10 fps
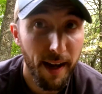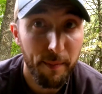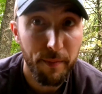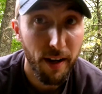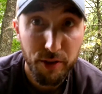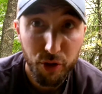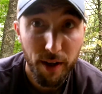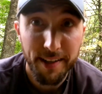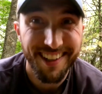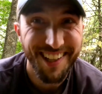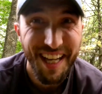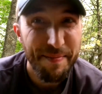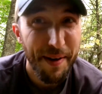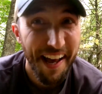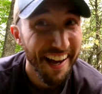I'm not trying to
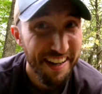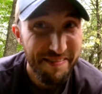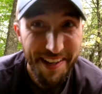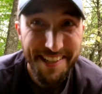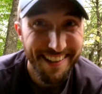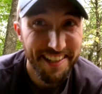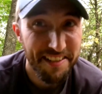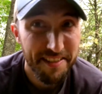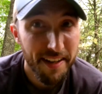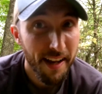claim I invented this.